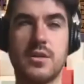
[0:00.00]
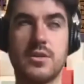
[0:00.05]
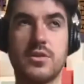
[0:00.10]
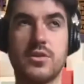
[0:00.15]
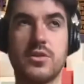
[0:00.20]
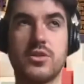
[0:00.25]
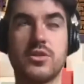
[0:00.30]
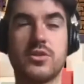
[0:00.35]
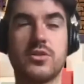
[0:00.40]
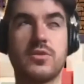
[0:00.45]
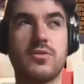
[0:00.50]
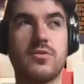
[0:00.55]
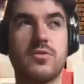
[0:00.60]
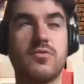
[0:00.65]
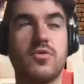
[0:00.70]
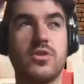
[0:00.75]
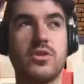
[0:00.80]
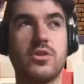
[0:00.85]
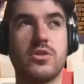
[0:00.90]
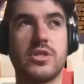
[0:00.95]
just
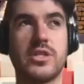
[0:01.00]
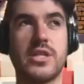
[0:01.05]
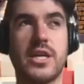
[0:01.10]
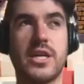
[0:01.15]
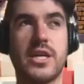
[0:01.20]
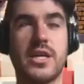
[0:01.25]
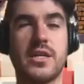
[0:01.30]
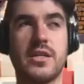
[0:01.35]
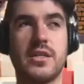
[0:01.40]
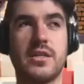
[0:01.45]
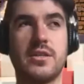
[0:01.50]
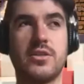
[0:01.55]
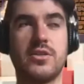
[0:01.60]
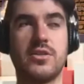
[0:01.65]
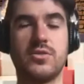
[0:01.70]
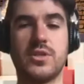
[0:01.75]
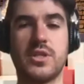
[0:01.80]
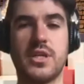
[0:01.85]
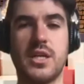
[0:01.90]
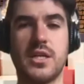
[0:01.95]
for your second
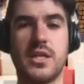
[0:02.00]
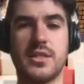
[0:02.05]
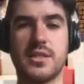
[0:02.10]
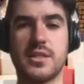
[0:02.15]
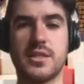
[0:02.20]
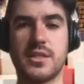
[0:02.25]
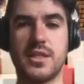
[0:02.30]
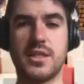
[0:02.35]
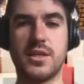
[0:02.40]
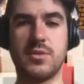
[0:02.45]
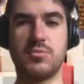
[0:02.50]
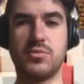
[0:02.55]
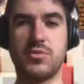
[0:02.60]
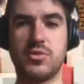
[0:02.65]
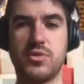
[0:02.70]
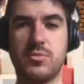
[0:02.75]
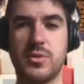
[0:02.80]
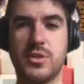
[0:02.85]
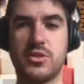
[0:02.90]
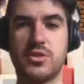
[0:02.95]
use case example,
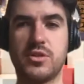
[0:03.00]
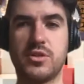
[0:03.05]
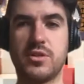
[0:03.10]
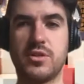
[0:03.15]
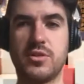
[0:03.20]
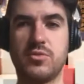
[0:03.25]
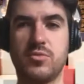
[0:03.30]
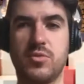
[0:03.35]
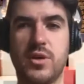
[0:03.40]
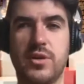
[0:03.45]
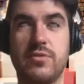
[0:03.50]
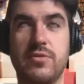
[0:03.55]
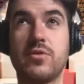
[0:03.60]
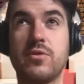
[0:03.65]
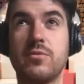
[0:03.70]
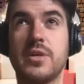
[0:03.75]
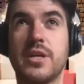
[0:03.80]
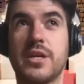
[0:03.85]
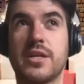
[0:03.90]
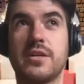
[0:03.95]
you mentioned you went
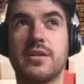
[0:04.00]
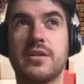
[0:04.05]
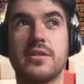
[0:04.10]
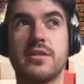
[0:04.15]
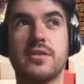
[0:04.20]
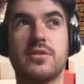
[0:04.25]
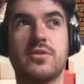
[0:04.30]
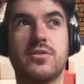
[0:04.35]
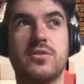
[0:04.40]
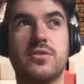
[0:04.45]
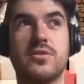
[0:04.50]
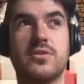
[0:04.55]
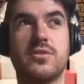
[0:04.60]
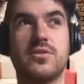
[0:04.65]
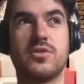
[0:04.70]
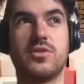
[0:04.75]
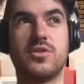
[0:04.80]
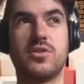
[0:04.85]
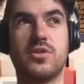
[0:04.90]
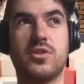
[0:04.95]
from a
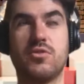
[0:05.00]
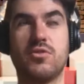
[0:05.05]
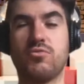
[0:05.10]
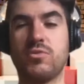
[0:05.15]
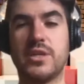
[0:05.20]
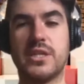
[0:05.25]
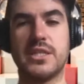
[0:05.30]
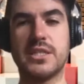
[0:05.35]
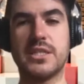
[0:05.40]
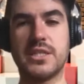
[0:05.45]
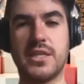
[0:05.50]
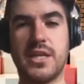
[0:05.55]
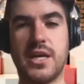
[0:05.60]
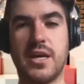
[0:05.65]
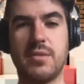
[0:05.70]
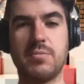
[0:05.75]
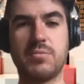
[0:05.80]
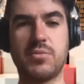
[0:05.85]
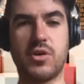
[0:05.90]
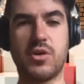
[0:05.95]

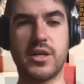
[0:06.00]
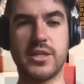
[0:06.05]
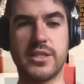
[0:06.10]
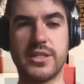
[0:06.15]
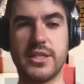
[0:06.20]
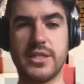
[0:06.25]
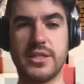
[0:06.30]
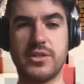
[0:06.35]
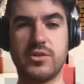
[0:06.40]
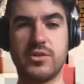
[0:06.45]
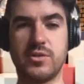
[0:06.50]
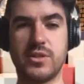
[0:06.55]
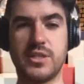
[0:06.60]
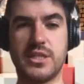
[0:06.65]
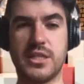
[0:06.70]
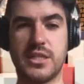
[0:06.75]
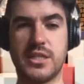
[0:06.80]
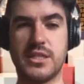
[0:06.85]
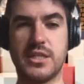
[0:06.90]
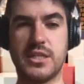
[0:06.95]
3-step process to a
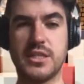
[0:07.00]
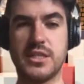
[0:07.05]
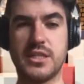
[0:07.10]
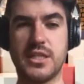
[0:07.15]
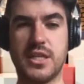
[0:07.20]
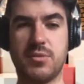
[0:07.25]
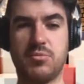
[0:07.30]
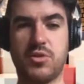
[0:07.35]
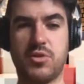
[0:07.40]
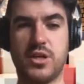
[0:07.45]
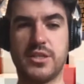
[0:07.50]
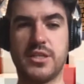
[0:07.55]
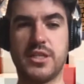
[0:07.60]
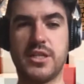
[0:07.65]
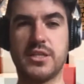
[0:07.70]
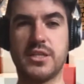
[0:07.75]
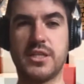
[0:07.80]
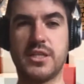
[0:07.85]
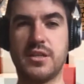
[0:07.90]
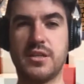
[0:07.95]
16-step
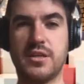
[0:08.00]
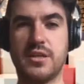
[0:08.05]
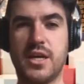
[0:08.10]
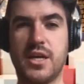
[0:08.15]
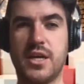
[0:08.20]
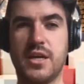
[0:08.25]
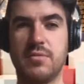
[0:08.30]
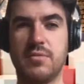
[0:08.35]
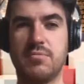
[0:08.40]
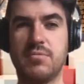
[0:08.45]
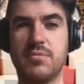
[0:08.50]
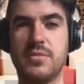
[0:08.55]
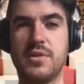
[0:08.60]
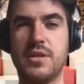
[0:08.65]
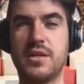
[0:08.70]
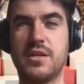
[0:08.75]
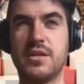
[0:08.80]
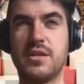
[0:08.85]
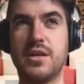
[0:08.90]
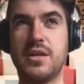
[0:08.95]
process.
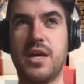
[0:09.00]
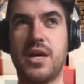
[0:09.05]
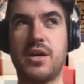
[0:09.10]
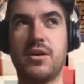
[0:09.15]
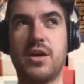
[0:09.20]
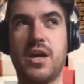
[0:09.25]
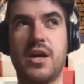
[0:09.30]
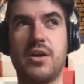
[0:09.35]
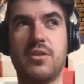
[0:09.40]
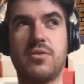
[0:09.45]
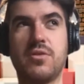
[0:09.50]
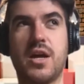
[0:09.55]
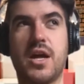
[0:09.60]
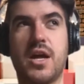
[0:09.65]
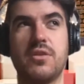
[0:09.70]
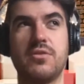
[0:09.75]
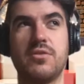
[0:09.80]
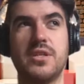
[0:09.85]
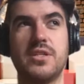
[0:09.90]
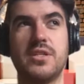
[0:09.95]
How
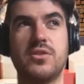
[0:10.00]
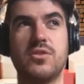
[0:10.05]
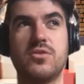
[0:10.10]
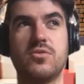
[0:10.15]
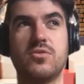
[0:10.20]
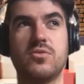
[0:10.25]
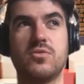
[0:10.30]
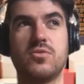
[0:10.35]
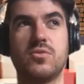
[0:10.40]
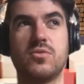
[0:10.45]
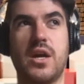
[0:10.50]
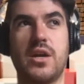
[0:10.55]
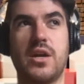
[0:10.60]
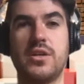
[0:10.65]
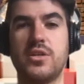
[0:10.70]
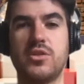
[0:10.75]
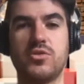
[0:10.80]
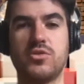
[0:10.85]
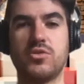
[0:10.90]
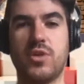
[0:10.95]
did
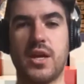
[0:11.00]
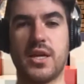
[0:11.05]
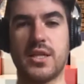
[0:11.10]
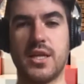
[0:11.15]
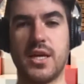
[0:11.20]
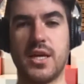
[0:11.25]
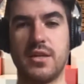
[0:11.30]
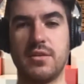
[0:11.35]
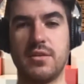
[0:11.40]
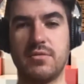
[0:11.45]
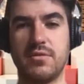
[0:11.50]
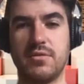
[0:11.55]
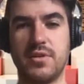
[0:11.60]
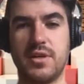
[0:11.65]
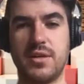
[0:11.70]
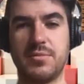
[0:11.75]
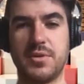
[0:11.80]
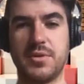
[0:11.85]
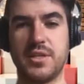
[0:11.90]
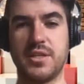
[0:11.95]
you track that? I
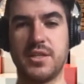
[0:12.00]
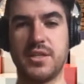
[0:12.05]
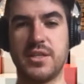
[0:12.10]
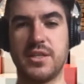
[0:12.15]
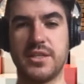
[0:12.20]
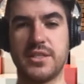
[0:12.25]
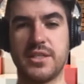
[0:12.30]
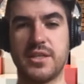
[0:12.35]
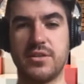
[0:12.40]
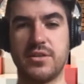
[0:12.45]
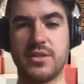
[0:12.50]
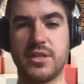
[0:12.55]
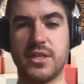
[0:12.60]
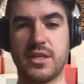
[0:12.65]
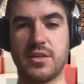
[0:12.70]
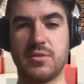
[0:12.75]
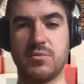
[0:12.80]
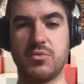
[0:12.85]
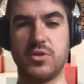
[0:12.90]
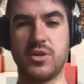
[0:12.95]
mean, that sounds like
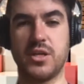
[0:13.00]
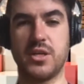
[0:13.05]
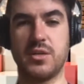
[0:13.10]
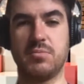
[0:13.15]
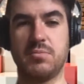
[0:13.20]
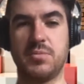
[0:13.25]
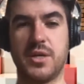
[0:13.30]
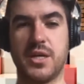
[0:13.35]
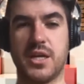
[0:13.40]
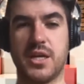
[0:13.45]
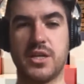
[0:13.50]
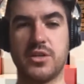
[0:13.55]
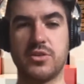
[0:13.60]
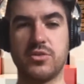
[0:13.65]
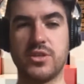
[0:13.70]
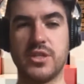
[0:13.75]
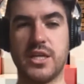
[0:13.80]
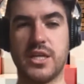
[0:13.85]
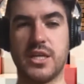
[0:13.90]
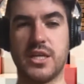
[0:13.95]
a pretty big
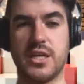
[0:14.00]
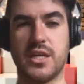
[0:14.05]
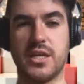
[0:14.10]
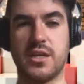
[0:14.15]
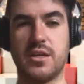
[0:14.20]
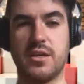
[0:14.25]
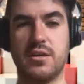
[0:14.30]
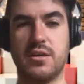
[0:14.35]
undertaking.